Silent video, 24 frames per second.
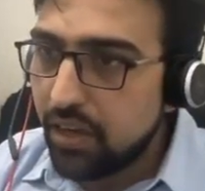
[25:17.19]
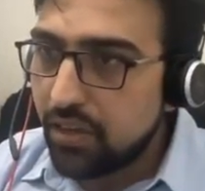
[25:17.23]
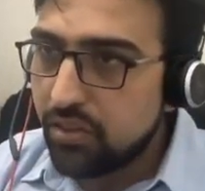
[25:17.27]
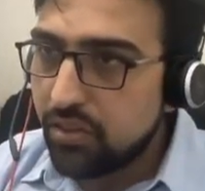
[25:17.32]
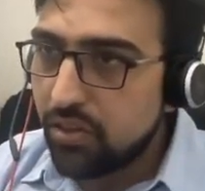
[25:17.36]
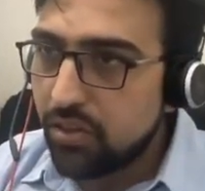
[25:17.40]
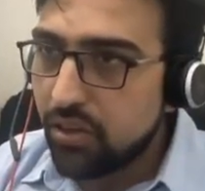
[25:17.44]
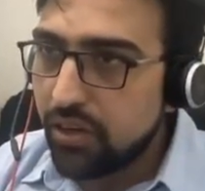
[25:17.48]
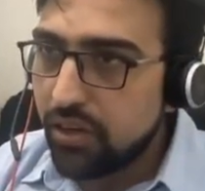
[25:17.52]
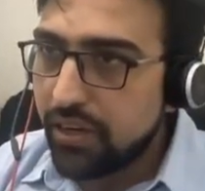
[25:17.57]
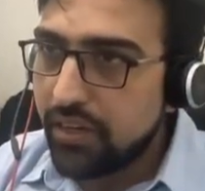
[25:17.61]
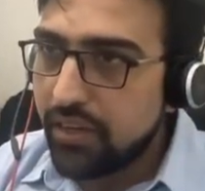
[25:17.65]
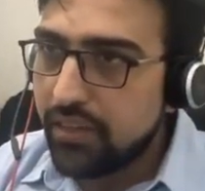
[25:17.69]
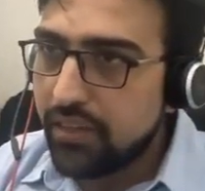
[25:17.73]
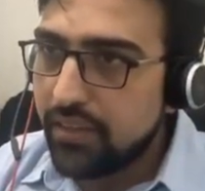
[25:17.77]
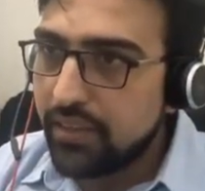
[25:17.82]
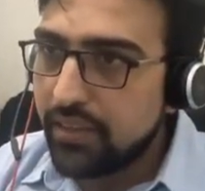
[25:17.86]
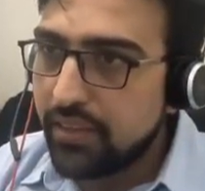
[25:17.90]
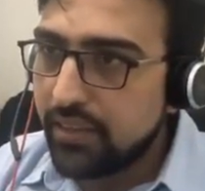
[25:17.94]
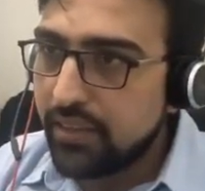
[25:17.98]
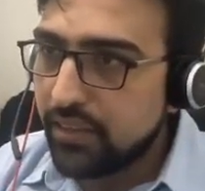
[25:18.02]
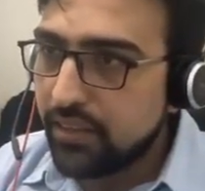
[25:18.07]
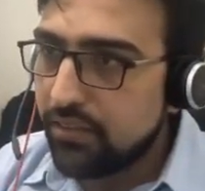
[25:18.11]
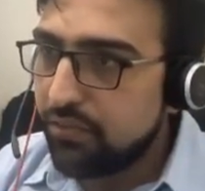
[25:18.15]
So, all right,
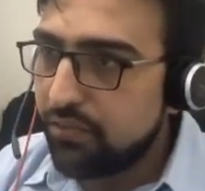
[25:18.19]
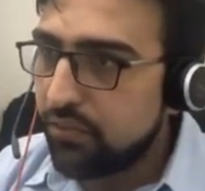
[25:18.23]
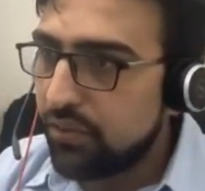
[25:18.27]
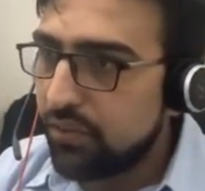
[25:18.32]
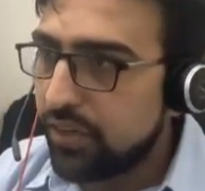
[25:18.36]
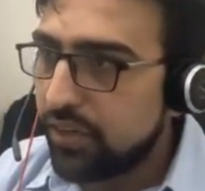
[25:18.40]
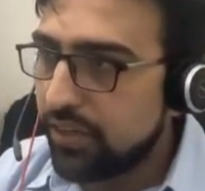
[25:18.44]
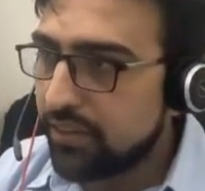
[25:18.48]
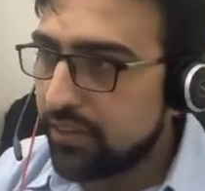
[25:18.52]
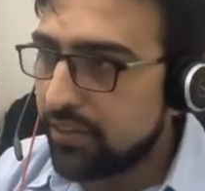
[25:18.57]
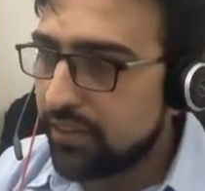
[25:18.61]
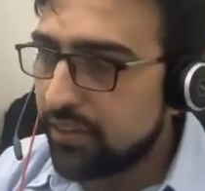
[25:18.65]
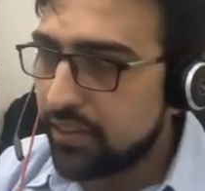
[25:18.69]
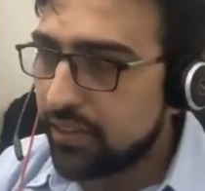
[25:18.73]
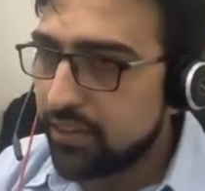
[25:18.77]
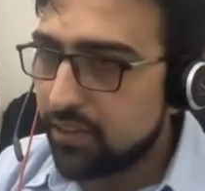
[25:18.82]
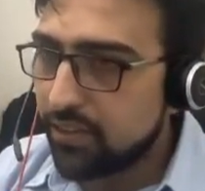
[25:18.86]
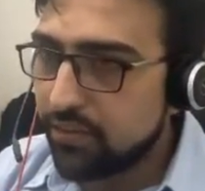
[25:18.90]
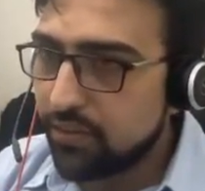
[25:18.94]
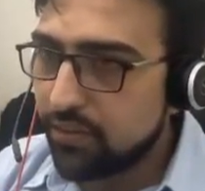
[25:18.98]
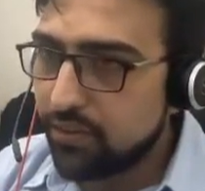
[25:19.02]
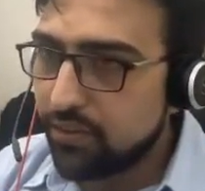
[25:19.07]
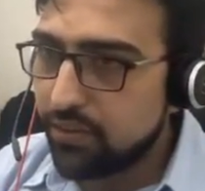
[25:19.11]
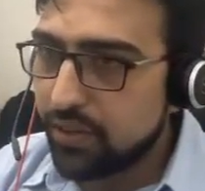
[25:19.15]
these are the four
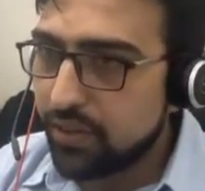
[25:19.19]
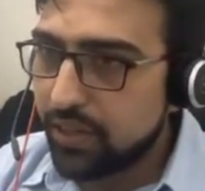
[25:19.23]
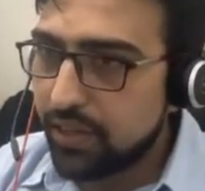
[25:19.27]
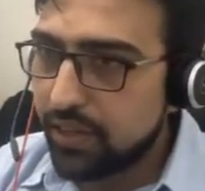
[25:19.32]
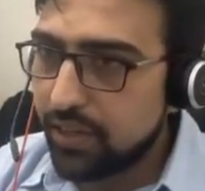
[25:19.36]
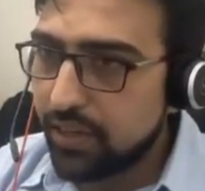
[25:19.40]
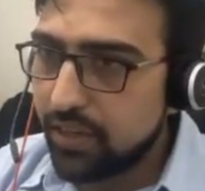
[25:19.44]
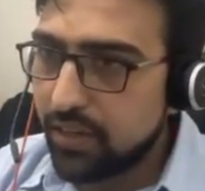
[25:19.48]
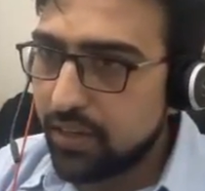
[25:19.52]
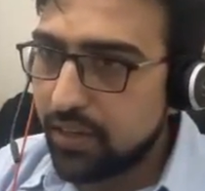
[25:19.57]
exercises for today.